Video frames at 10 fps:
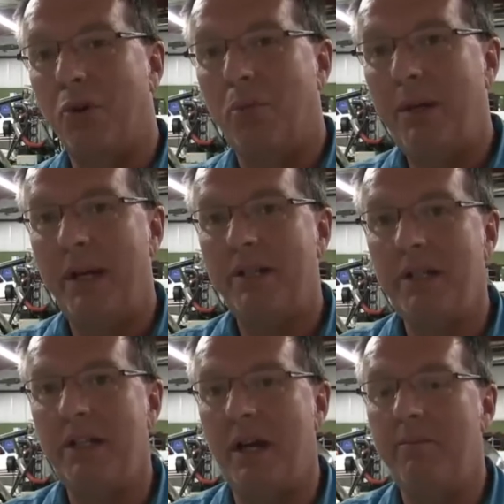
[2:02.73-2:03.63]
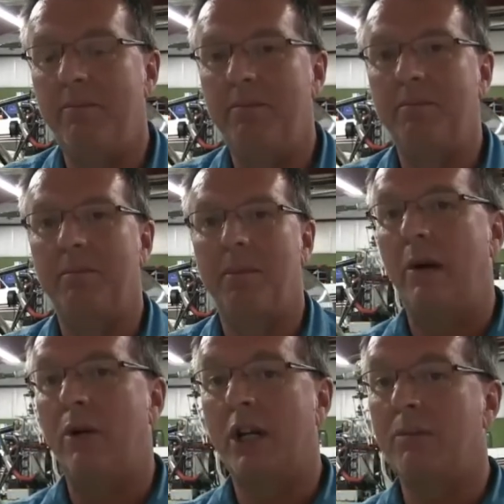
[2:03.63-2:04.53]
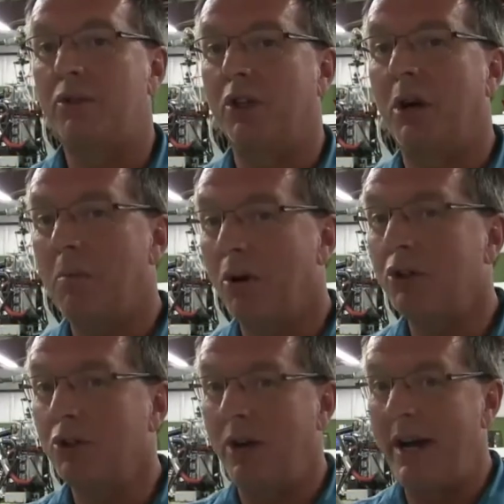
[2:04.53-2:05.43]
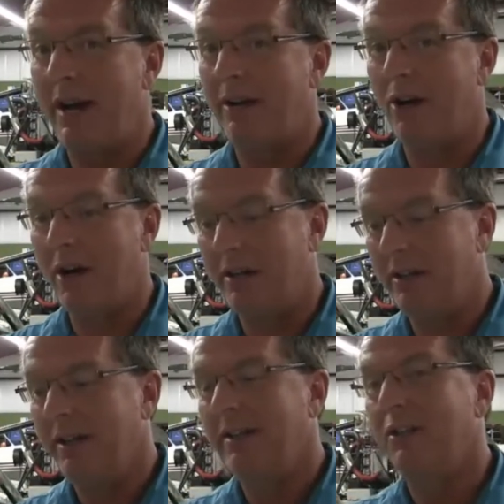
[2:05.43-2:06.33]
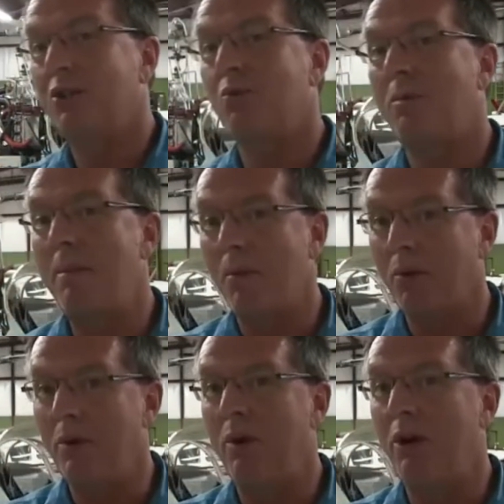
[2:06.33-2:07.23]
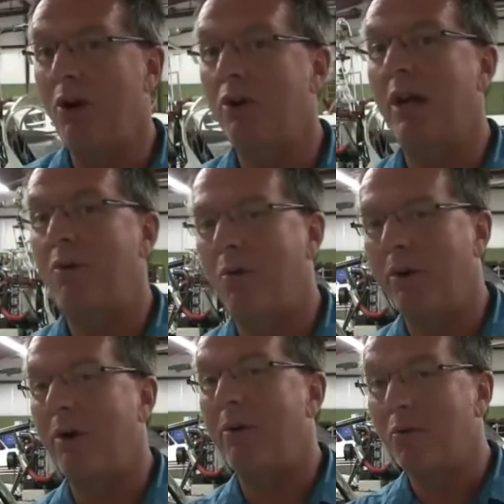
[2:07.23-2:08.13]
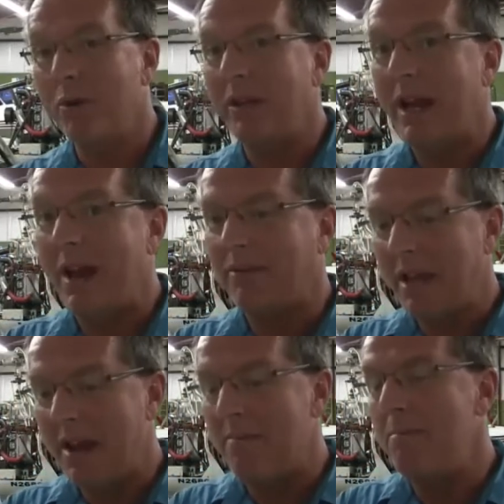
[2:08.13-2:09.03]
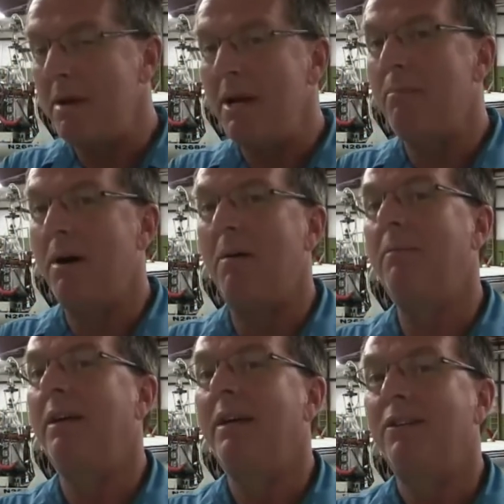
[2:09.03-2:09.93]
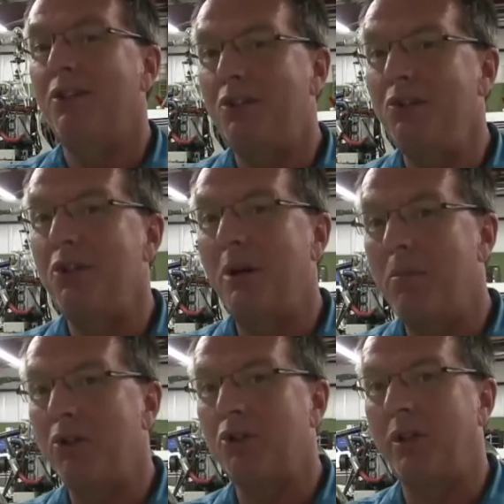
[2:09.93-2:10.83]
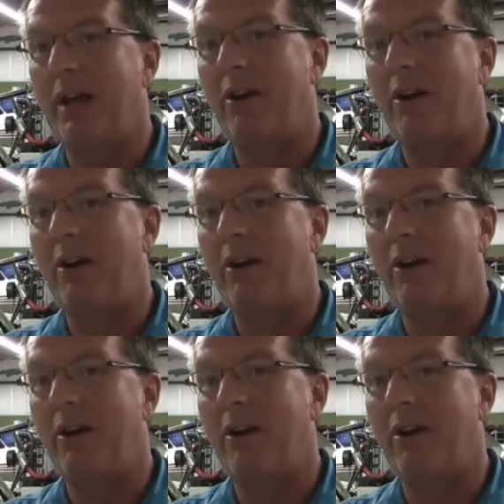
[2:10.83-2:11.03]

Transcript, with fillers: the total PIC time. Now when it comes to commercial add-on, this is where people really want to know, okay, well what do I really have to have minimum to do the commercial